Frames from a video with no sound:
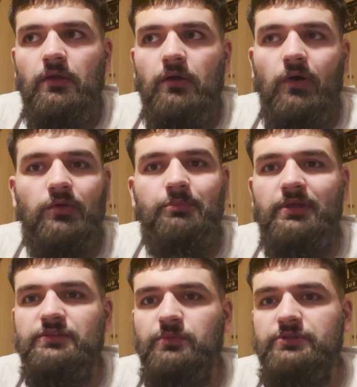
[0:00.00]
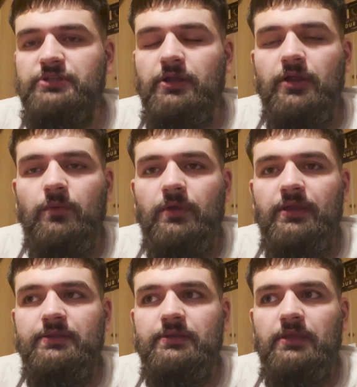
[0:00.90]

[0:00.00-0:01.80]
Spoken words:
All depends which area we're in,